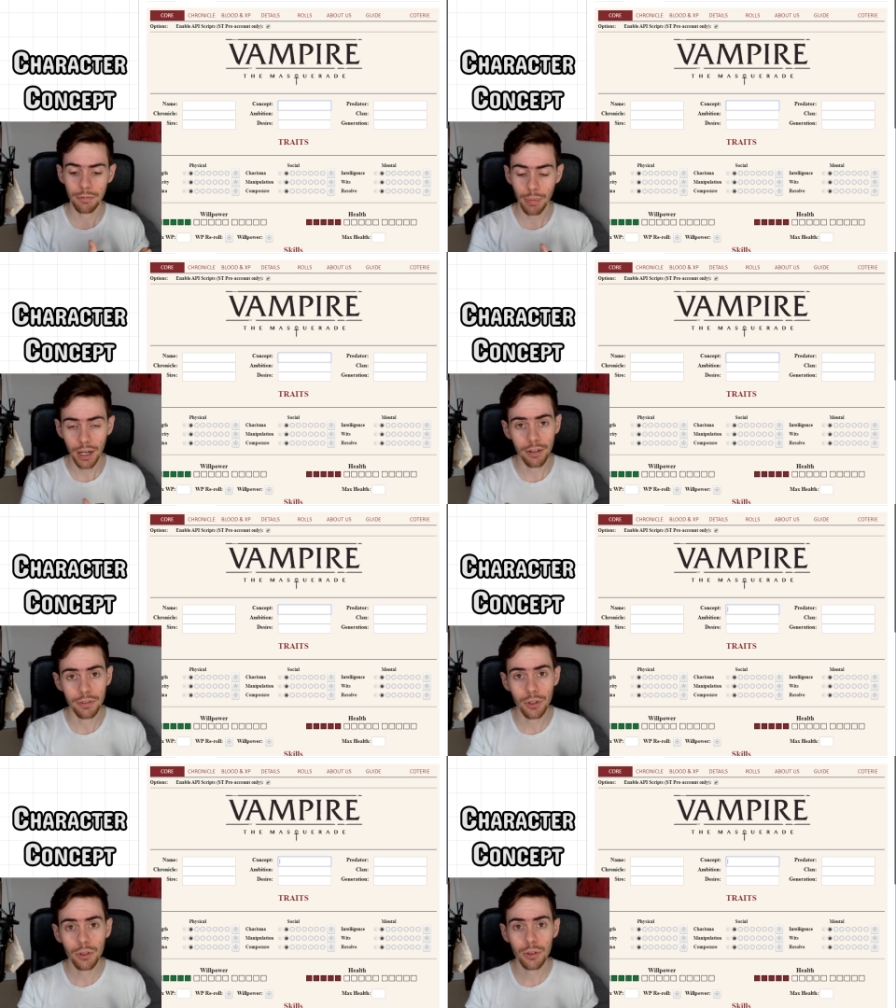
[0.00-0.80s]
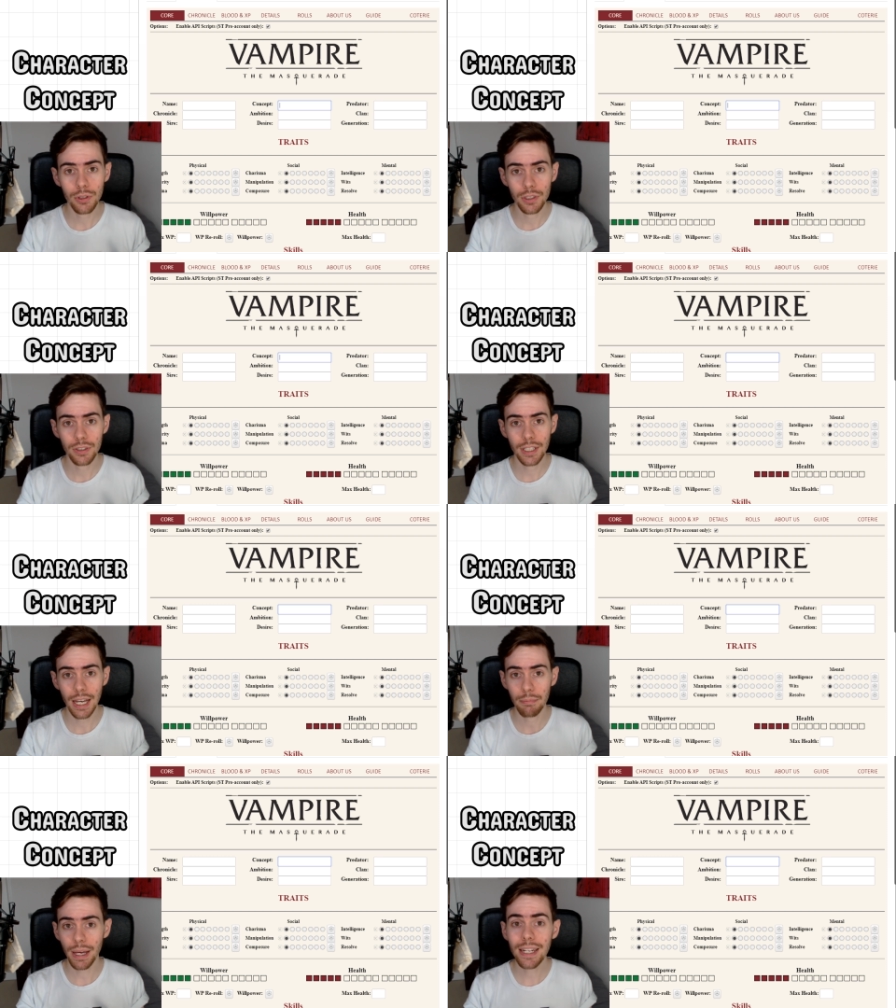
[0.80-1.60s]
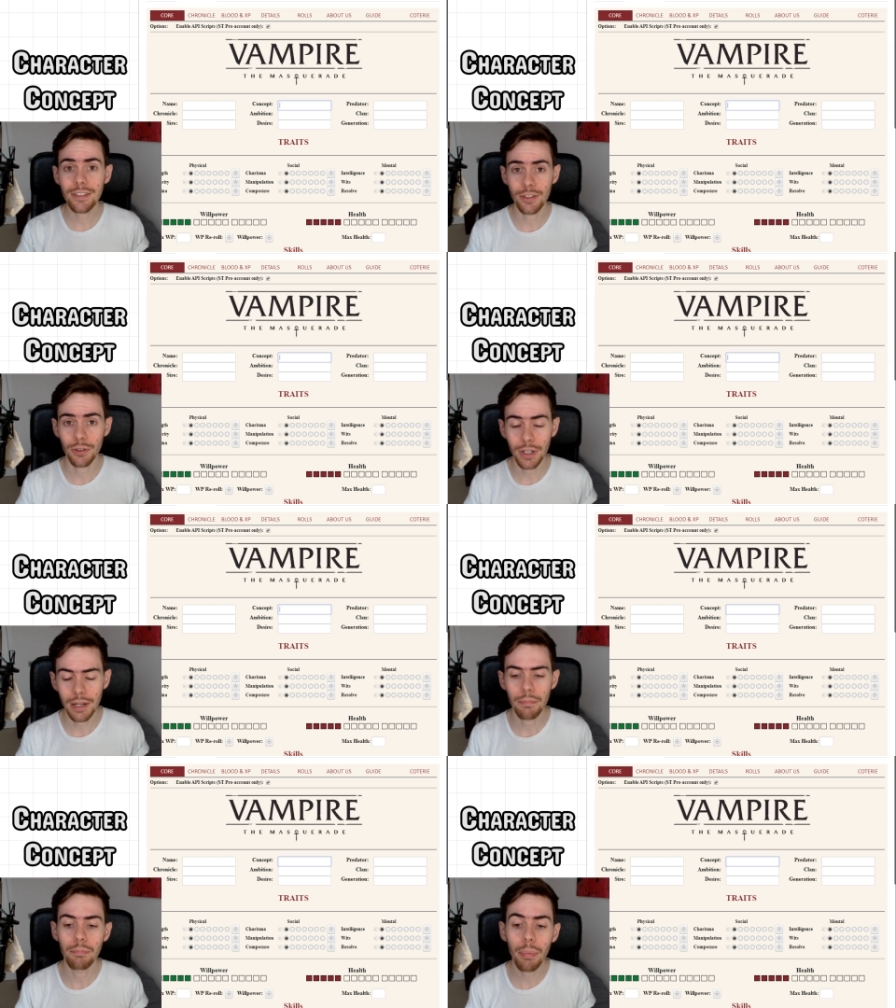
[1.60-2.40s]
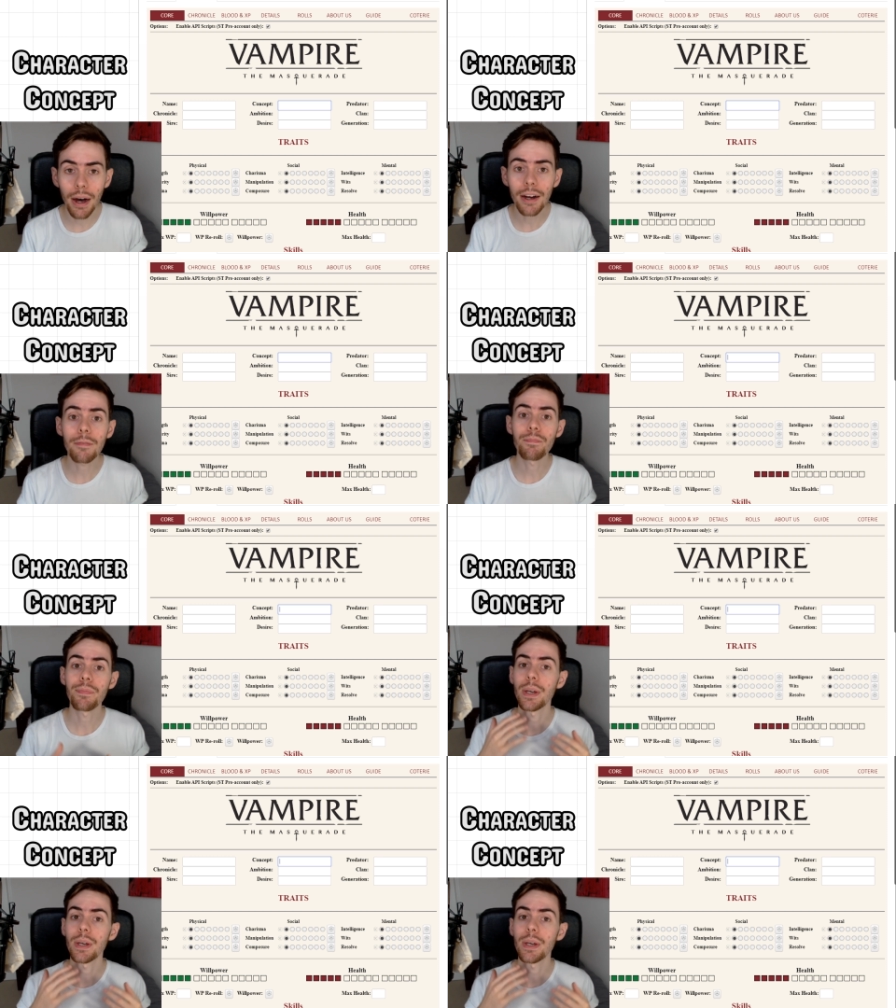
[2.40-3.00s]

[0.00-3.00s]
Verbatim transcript: part of your campaign story, but